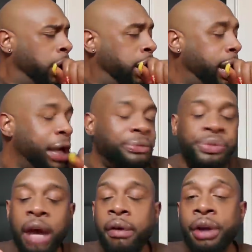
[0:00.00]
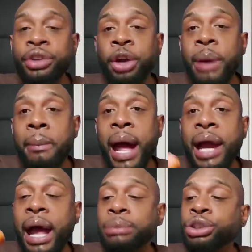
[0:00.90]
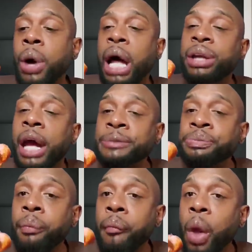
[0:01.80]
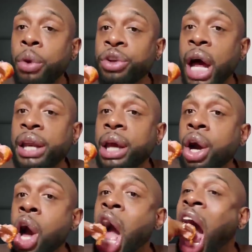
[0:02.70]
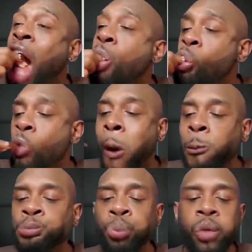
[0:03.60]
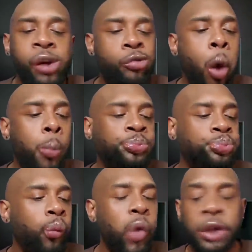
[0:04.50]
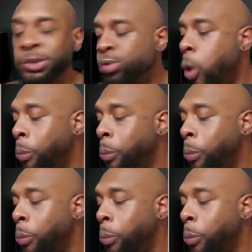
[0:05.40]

I've already told you about mine. How was your holiday? Was your holiday good? Mm.